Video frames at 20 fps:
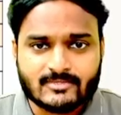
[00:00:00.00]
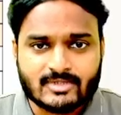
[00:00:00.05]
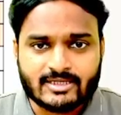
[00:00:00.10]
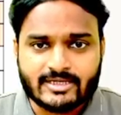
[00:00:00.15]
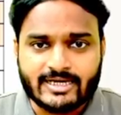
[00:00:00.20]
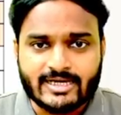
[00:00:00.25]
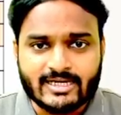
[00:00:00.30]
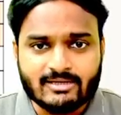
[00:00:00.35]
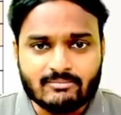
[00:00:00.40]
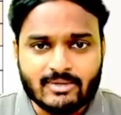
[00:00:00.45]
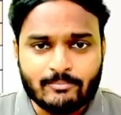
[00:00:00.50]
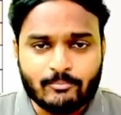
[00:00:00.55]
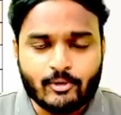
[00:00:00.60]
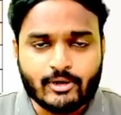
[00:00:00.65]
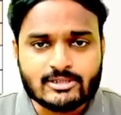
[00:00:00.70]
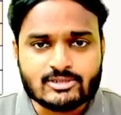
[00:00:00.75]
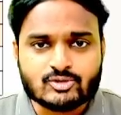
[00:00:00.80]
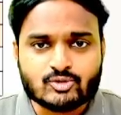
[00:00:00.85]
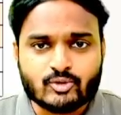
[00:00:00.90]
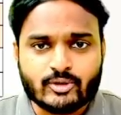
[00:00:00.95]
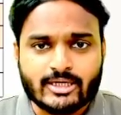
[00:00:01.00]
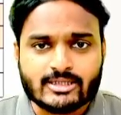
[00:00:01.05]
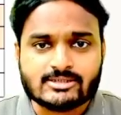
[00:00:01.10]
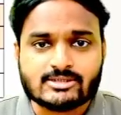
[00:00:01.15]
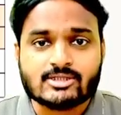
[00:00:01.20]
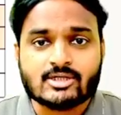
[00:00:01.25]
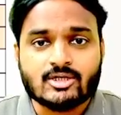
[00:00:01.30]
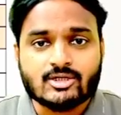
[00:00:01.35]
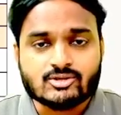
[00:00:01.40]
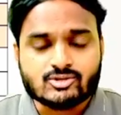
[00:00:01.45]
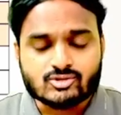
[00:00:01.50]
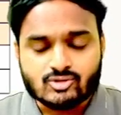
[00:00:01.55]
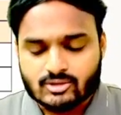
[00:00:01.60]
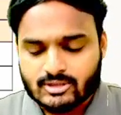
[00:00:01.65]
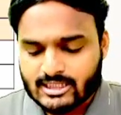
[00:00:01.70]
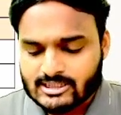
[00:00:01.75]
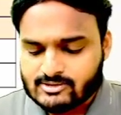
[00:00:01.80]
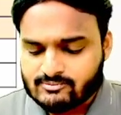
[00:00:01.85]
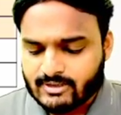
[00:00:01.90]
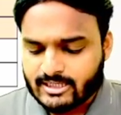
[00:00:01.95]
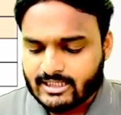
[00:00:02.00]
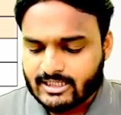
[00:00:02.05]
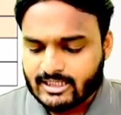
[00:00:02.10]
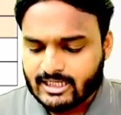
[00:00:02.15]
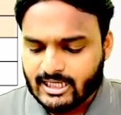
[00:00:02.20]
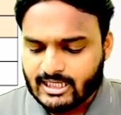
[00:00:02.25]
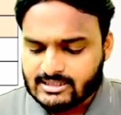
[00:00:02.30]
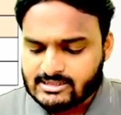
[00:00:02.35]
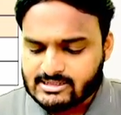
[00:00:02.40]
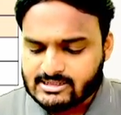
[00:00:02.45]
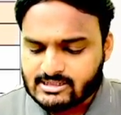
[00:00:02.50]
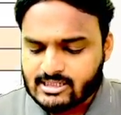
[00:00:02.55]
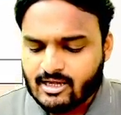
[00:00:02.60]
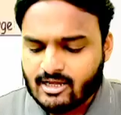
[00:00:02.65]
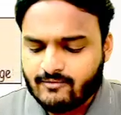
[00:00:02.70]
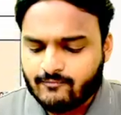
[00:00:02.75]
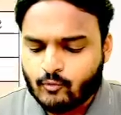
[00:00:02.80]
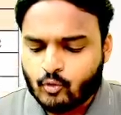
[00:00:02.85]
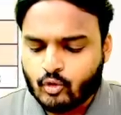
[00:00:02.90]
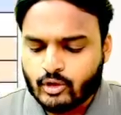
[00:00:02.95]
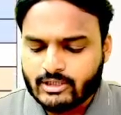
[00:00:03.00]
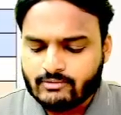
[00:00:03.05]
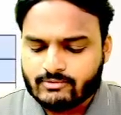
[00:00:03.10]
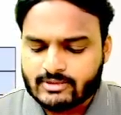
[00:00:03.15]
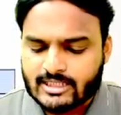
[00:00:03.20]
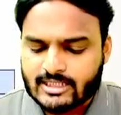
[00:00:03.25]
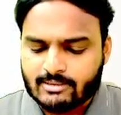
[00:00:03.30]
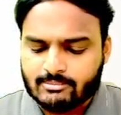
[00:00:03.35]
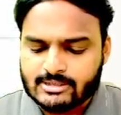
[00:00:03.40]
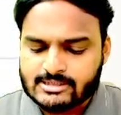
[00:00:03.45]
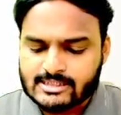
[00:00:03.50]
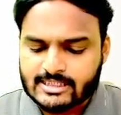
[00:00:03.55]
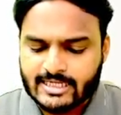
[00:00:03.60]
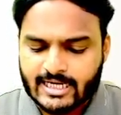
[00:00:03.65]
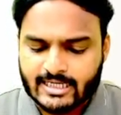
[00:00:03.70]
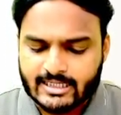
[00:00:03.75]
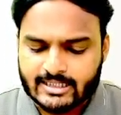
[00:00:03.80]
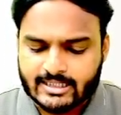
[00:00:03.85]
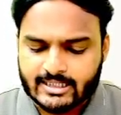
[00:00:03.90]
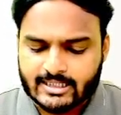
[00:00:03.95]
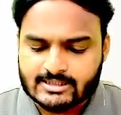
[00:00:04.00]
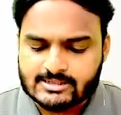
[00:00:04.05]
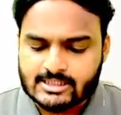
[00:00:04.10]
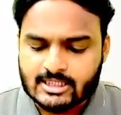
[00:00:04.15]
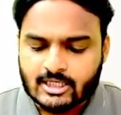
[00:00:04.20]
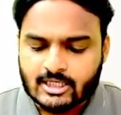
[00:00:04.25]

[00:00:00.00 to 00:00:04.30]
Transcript: Getting my point, students? So that's why instead of going with ABC categories,